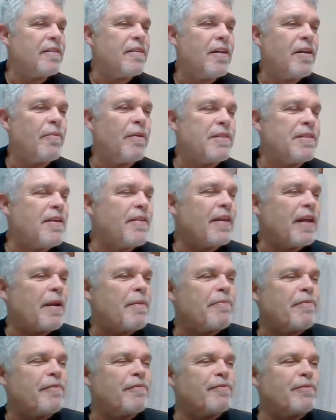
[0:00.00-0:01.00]
I don't want to tell
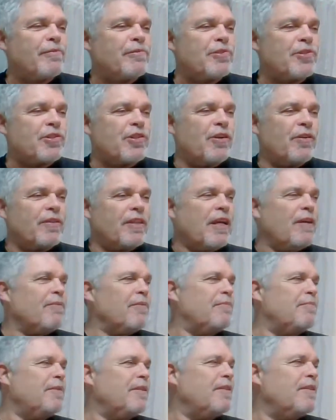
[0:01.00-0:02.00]
that April Fool's joke.
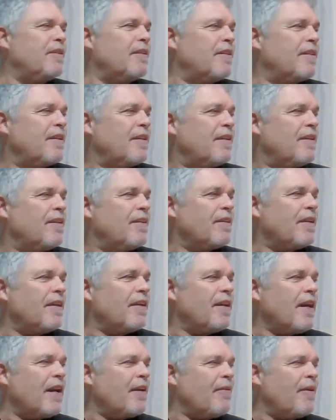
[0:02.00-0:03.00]
That won't be good.
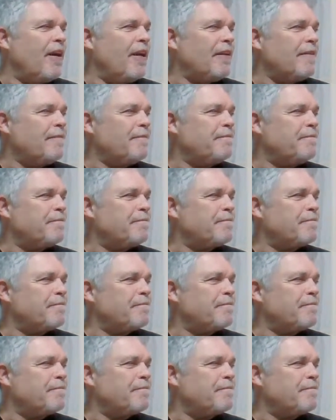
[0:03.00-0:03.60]
Okay, got it right?